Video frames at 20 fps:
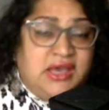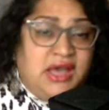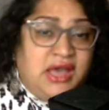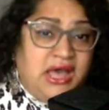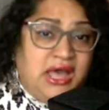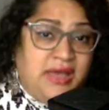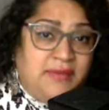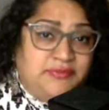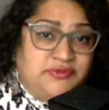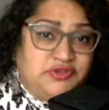
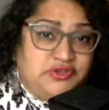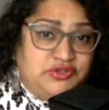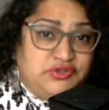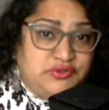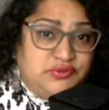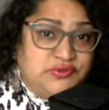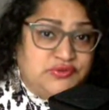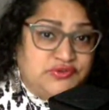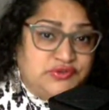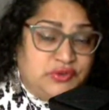to
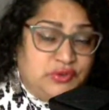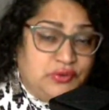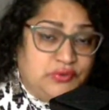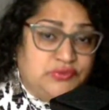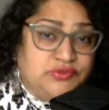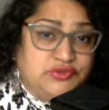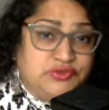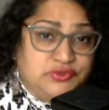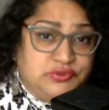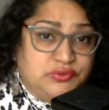do so,
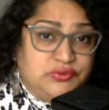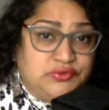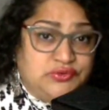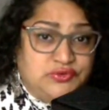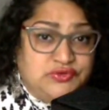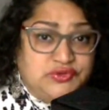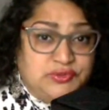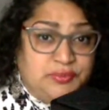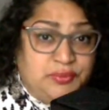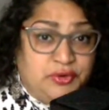to
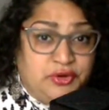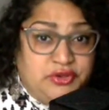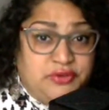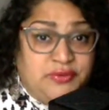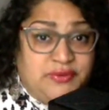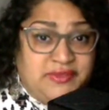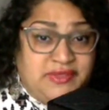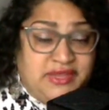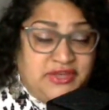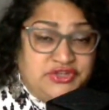support you
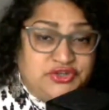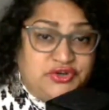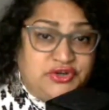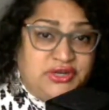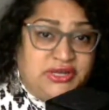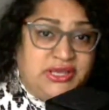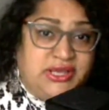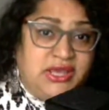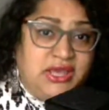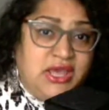in that
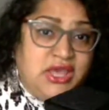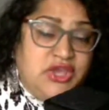journey.